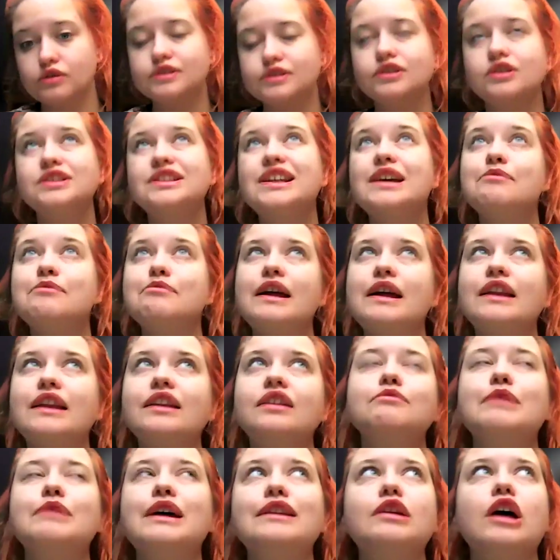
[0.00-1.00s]
Because I
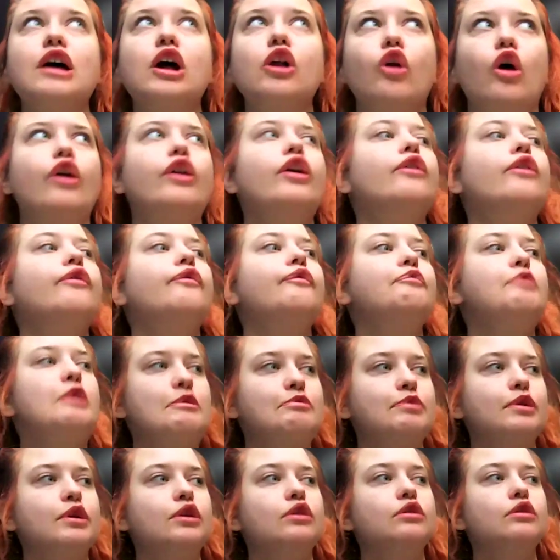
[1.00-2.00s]
met a lot of
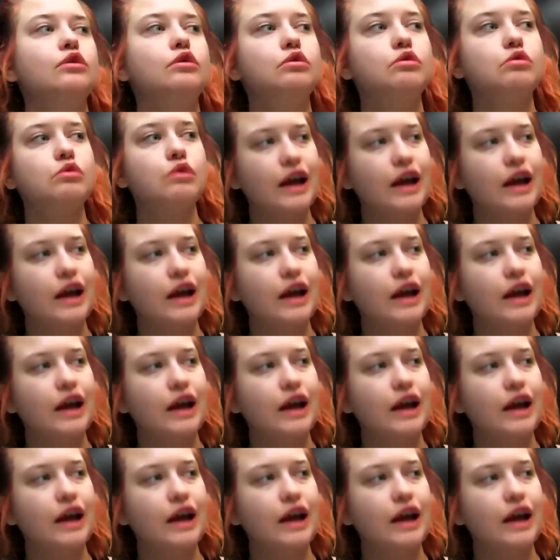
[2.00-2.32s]
people who